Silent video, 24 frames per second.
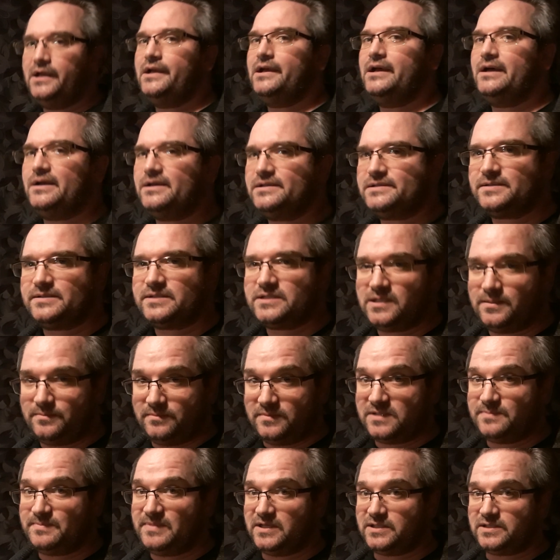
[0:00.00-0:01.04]
also something
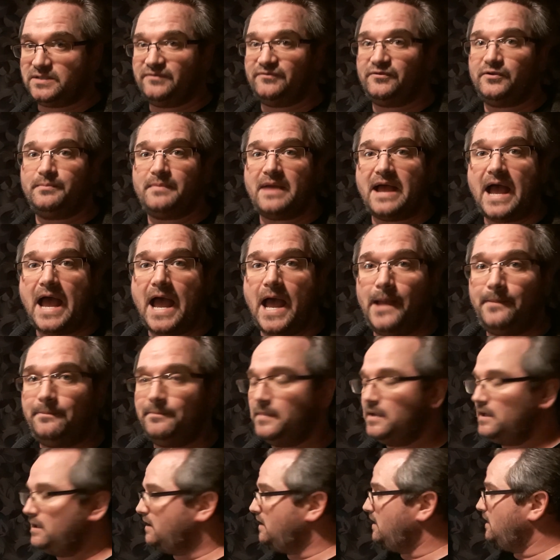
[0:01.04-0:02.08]
special for Mom.
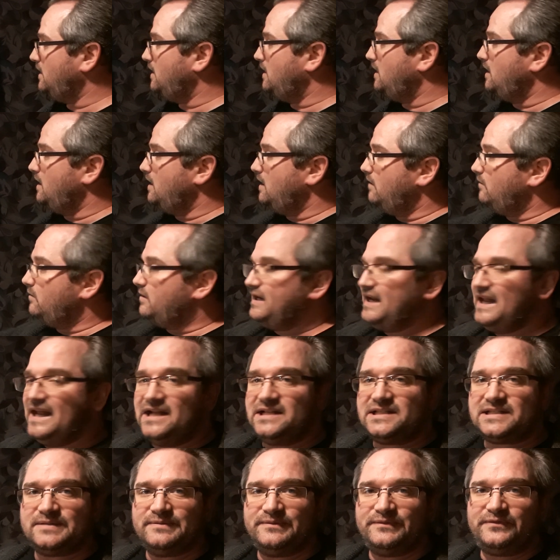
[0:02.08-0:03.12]
We're going to
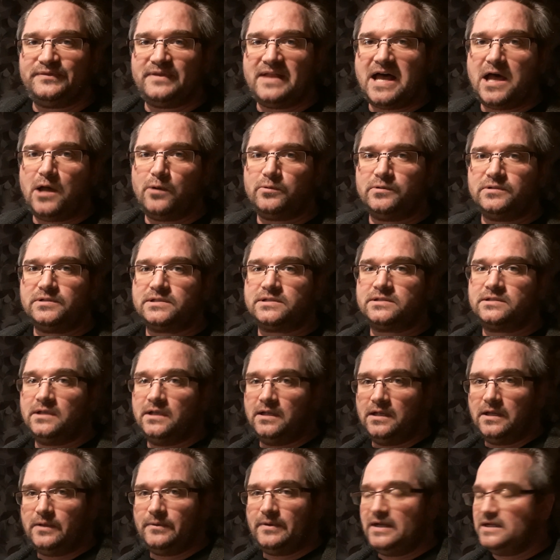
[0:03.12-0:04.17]
add some flowers,
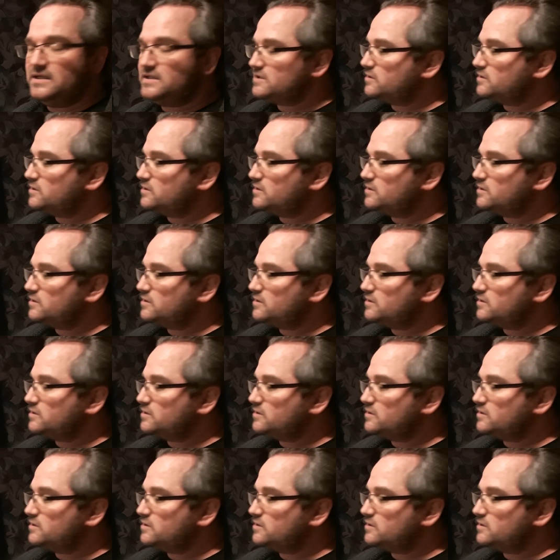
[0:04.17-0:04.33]
all right?